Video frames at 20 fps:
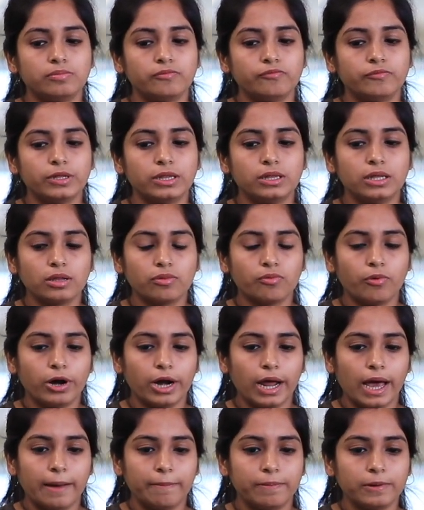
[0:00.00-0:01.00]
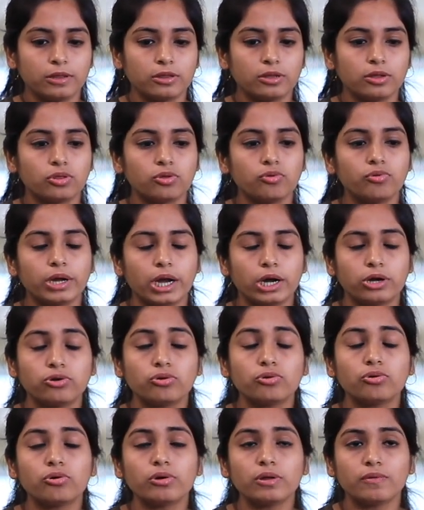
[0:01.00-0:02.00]
With this, what happens is you get
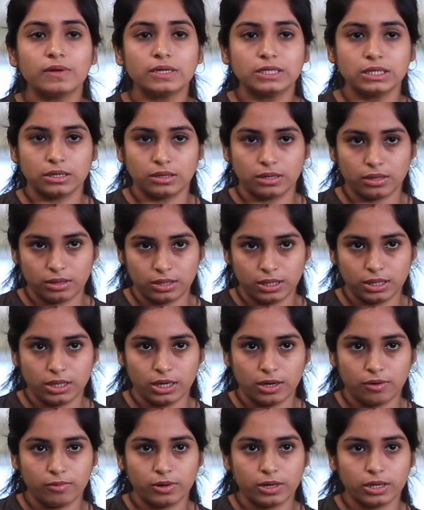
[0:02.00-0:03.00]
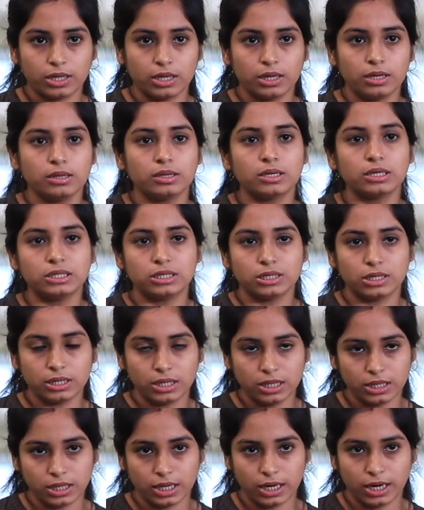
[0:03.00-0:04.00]
to know in which industry they are working, the
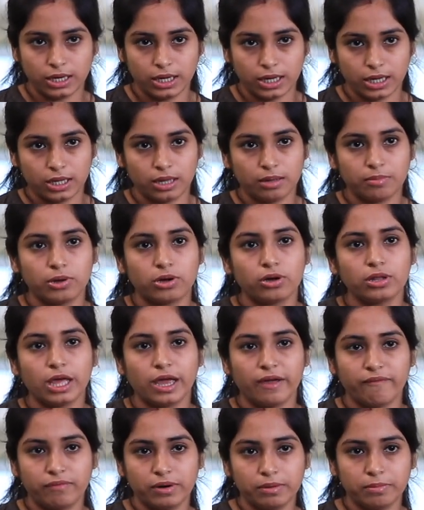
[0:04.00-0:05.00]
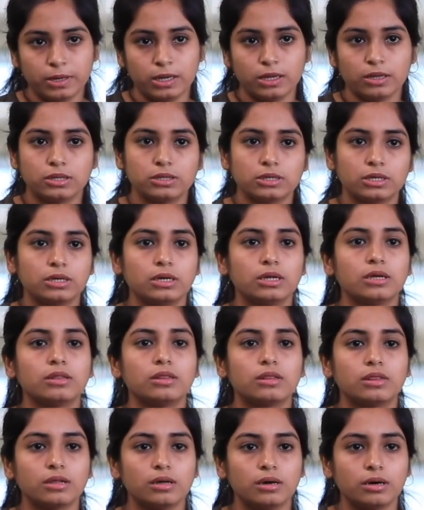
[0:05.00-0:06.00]
journey they are taking, because everybody's
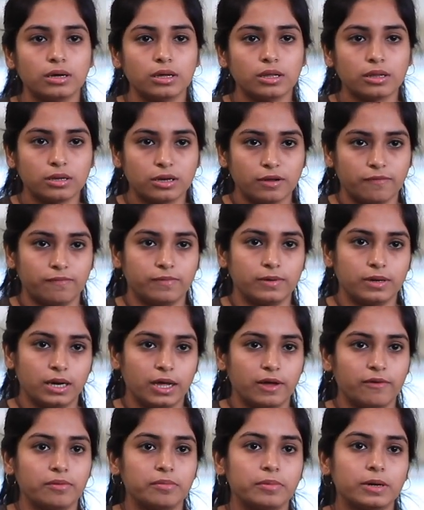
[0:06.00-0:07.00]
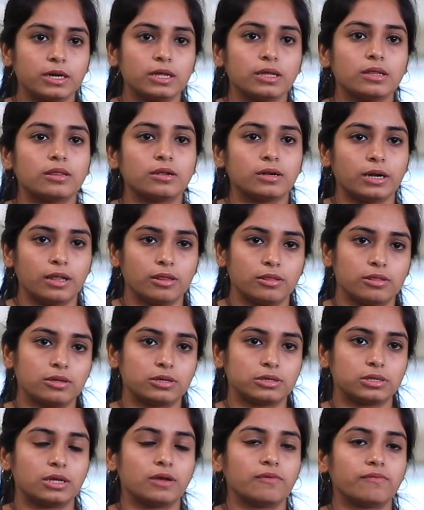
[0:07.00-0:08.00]
journey is different. Everybody is
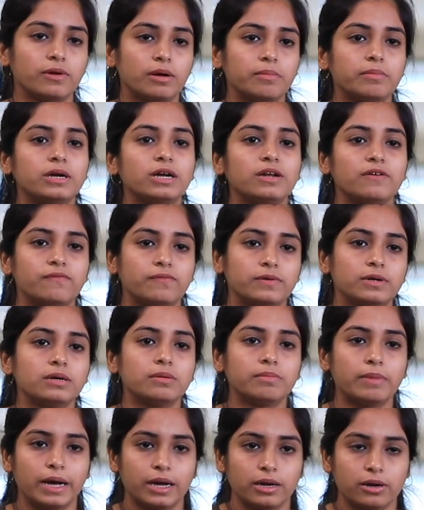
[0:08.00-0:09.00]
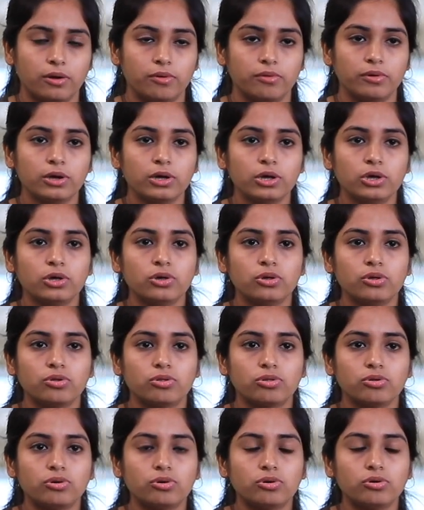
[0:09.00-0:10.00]
transitioning from a different background.
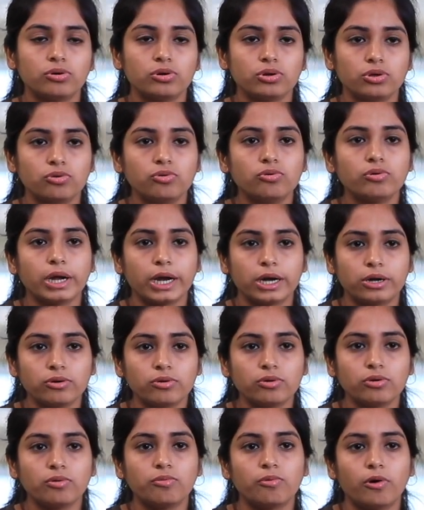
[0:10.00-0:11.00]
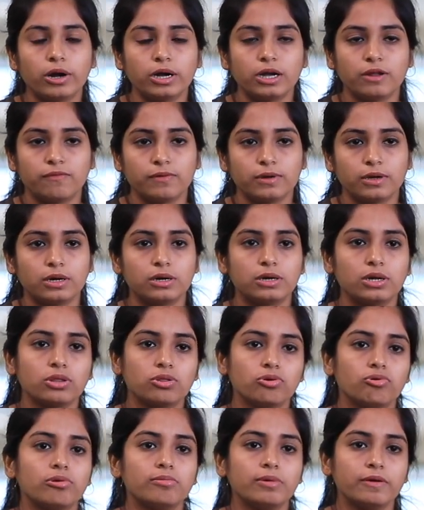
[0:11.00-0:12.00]
So you get to know what
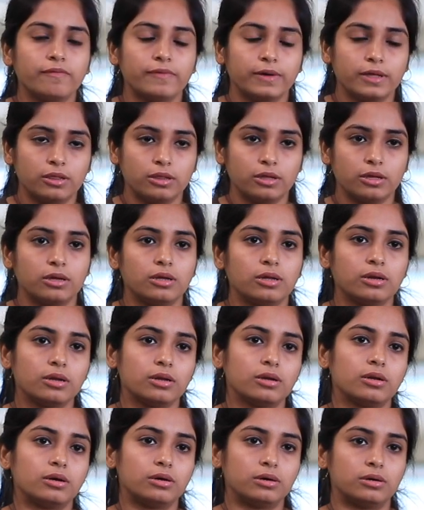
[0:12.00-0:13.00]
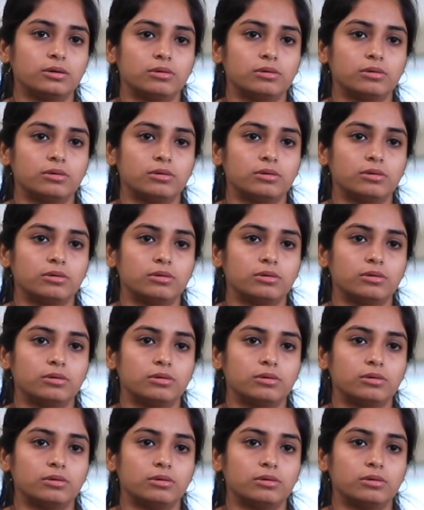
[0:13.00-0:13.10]
difficulties you will be facing in